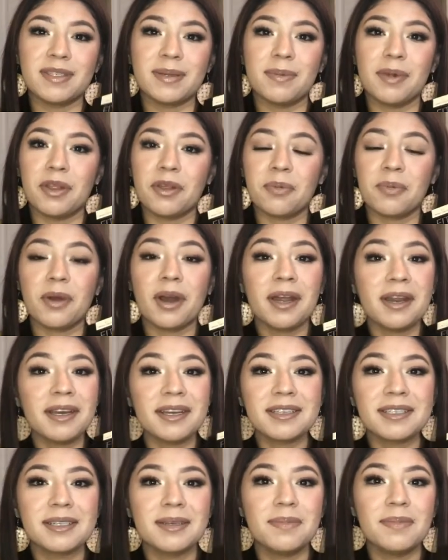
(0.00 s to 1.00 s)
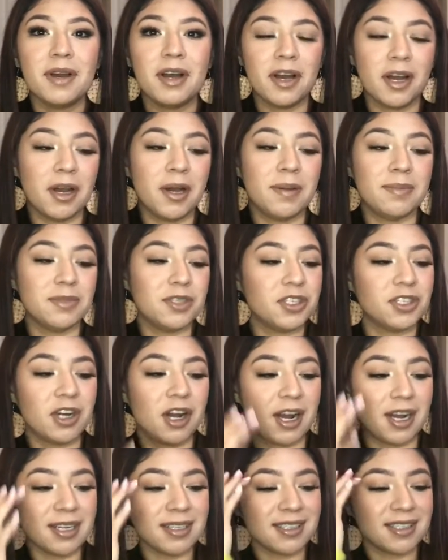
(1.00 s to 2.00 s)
other products some shots.